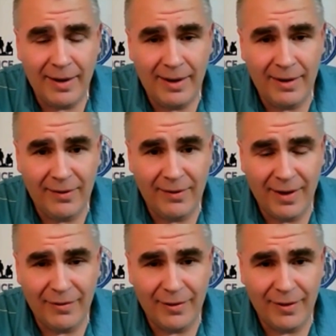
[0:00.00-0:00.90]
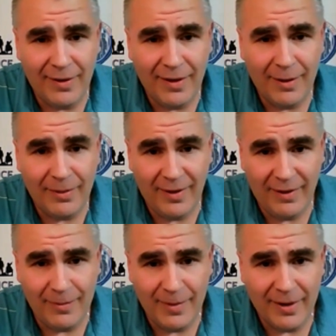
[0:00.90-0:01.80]
in this effort to help
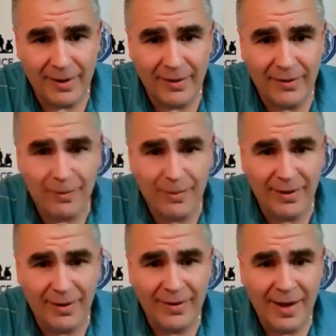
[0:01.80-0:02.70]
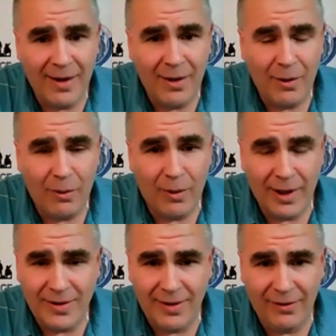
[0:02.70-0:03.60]
save America. So please
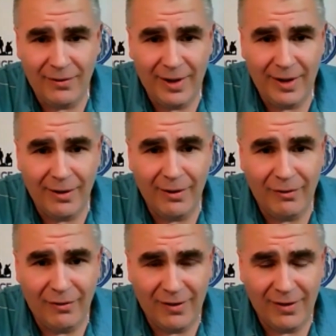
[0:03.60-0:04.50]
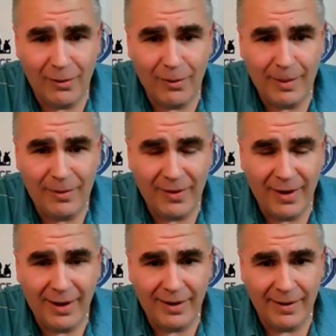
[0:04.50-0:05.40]
watch these videos, visit the
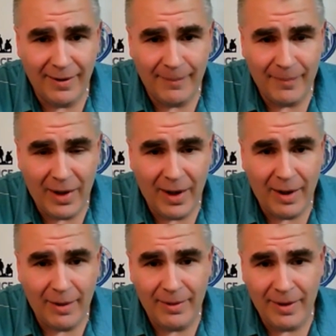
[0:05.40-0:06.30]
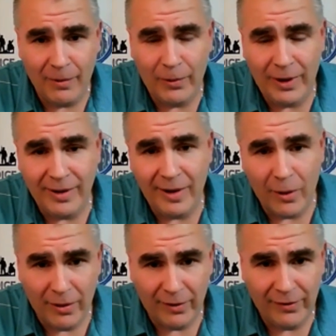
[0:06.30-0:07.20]
website. I'll be on weekly
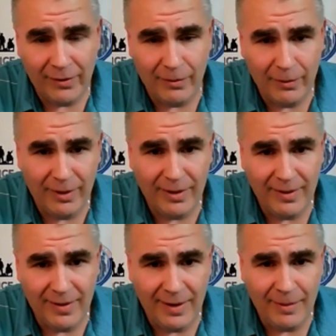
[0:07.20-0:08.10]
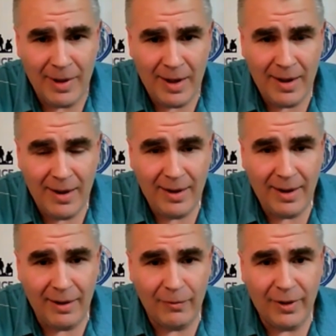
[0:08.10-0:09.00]
calls with the team,
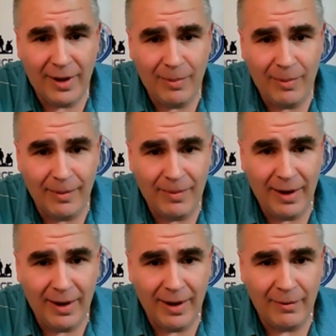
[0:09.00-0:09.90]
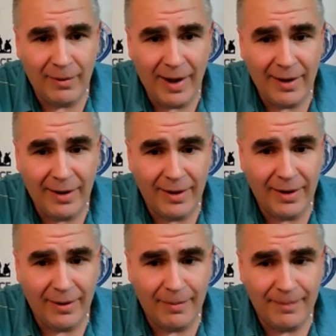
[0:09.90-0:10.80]
and we'll keep you updated on how you
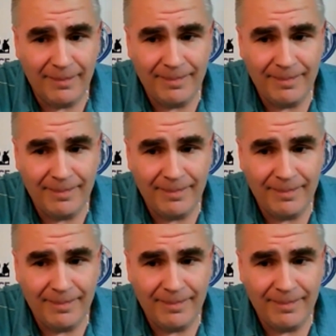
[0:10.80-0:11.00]
can help.